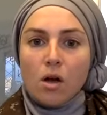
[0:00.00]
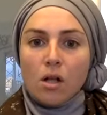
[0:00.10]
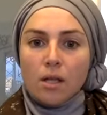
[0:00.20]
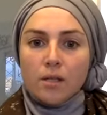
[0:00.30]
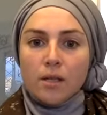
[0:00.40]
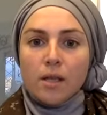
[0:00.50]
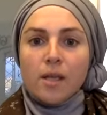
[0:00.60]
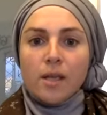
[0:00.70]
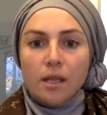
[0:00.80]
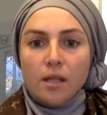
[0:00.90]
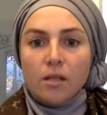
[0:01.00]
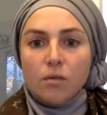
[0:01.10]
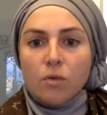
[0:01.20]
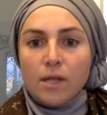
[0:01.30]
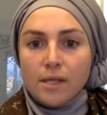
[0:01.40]
call it, mm-hmm. in
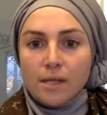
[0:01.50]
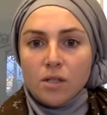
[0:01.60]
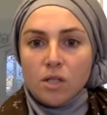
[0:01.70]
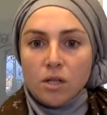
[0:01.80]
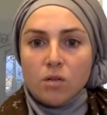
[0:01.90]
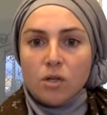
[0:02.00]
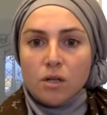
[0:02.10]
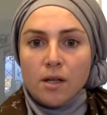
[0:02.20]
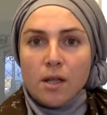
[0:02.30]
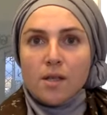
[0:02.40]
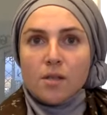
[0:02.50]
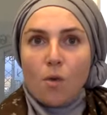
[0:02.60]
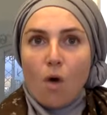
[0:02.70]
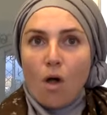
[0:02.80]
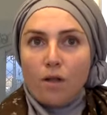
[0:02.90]
raising children. So
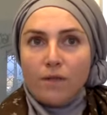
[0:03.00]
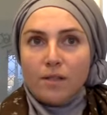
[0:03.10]
all of these